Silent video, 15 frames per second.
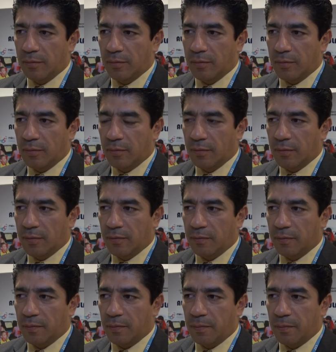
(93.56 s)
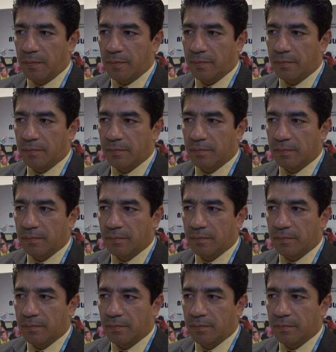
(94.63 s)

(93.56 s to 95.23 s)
[no speech]